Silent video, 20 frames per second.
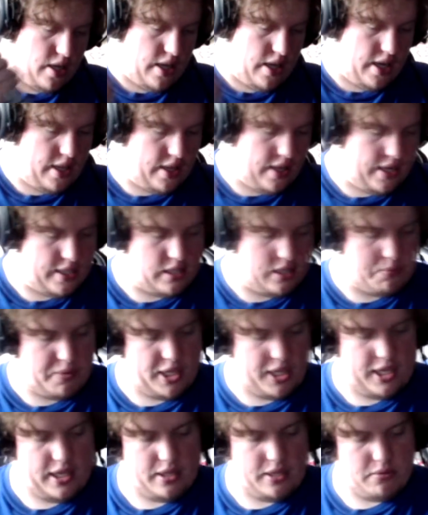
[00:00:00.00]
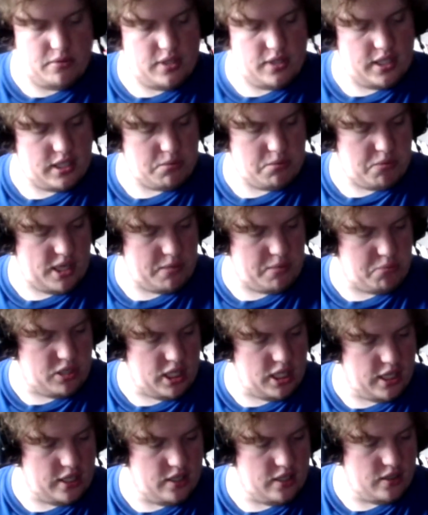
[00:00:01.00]
And there's a blade
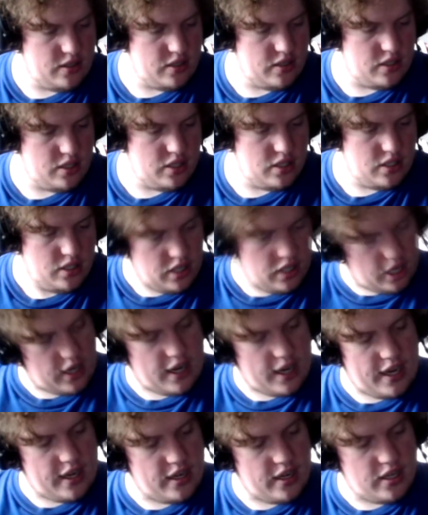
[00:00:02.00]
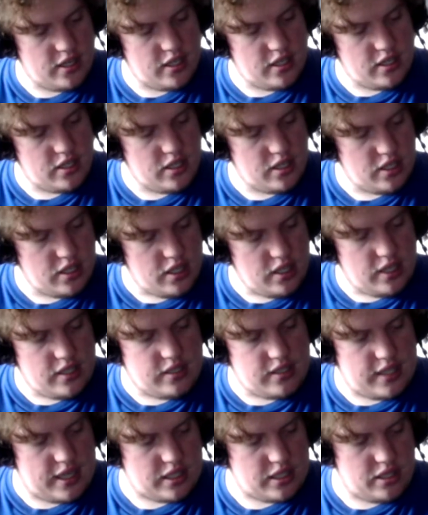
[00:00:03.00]
plug. Okay.
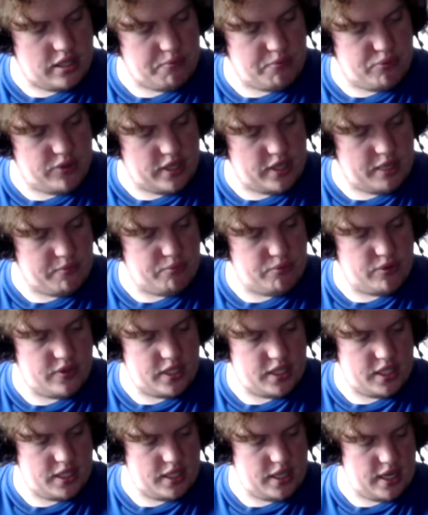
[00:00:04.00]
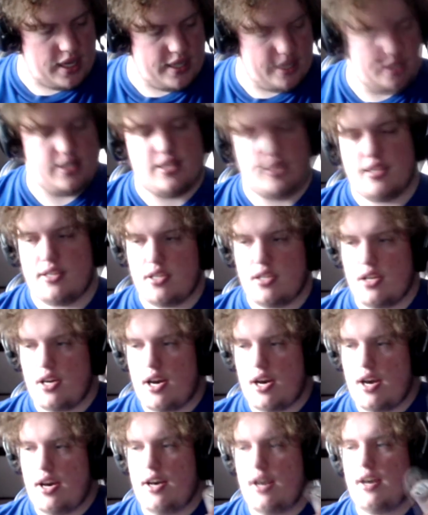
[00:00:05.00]
It's actually pretty nice.
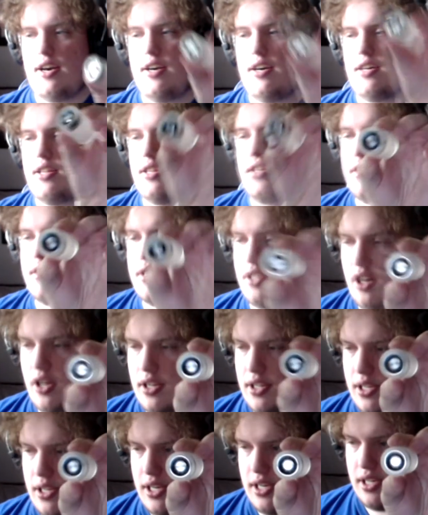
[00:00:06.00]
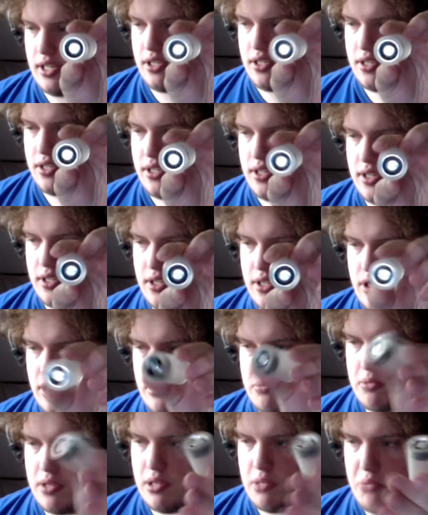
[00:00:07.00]
This is all it is. This is
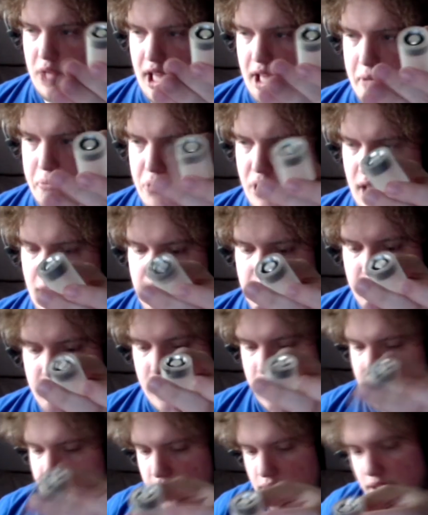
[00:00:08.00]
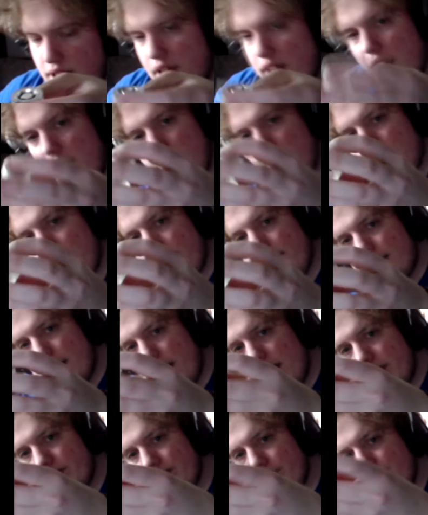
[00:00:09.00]
just what the blade plug is. I like that.